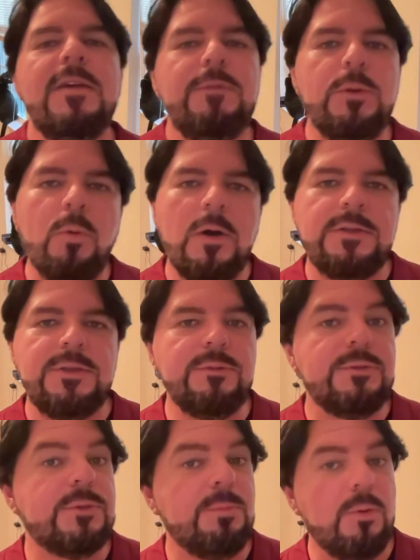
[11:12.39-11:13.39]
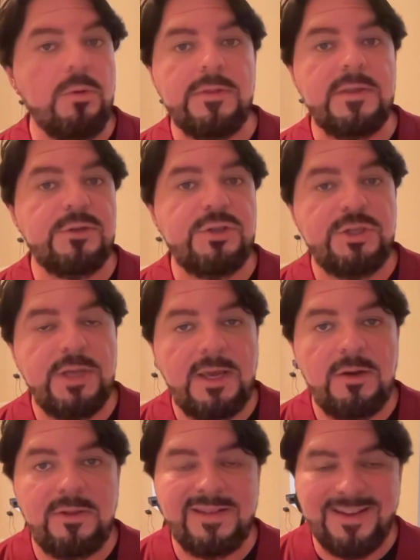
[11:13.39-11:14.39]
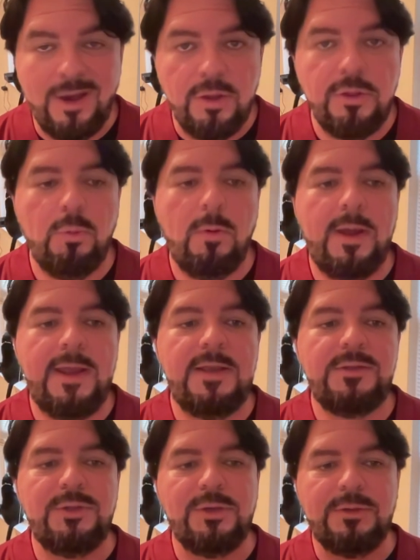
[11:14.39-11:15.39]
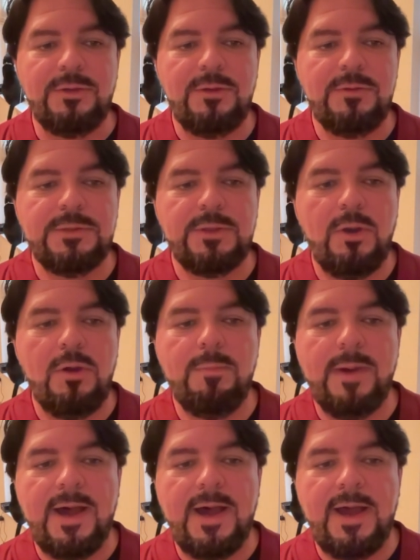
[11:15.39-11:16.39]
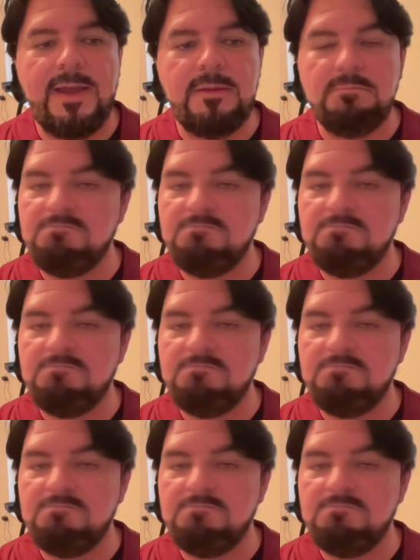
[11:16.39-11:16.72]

If you want to support this channel in other ways, you can do so by